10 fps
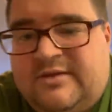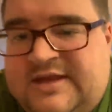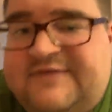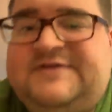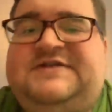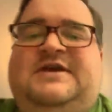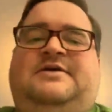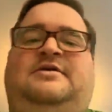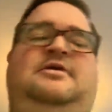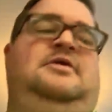David, see ya.
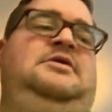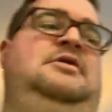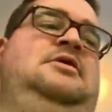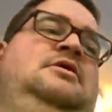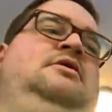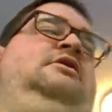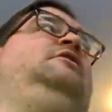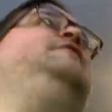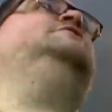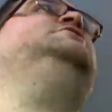Thank
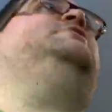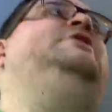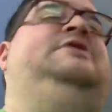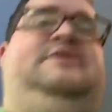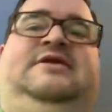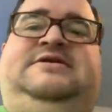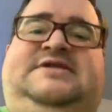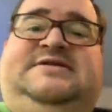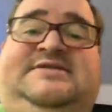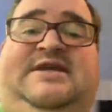you for joining. This
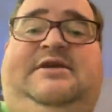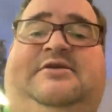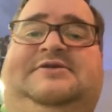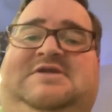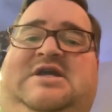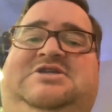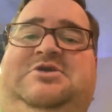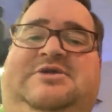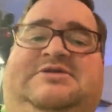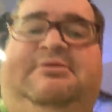Ezekiel
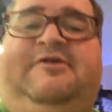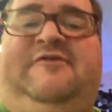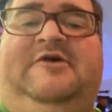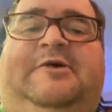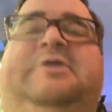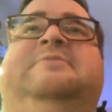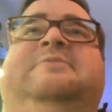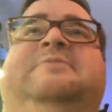statue is a McFarlane.